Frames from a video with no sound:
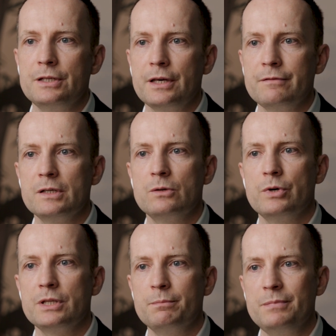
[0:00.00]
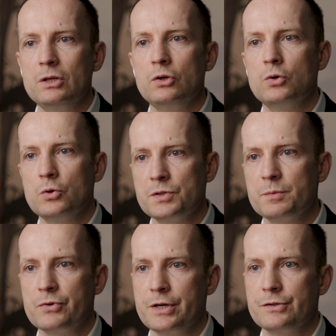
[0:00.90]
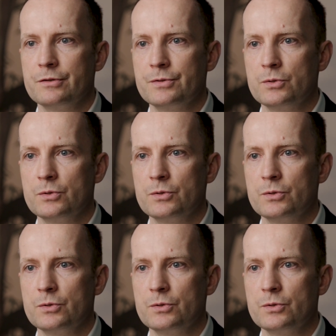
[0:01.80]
having quite a big cost pressure.